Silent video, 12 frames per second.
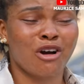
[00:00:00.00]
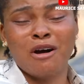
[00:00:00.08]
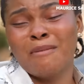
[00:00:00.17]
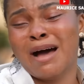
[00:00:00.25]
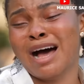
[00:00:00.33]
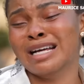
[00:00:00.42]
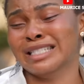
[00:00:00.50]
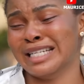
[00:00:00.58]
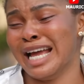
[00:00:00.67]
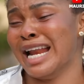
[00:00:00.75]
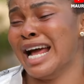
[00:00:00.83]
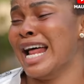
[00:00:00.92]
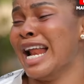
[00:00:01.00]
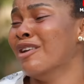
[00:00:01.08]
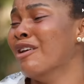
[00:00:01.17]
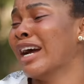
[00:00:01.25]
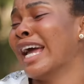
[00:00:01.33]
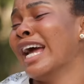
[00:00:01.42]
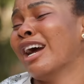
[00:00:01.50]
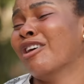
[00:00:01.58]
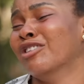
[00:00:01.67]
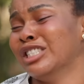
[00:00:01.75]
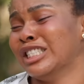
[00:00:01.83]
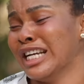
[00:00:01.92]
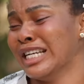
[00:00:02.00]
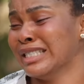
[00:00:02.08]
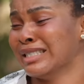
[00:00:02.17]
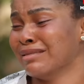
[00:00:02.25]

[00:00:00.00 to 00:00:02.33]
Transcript: come out like that. I don't get conscience.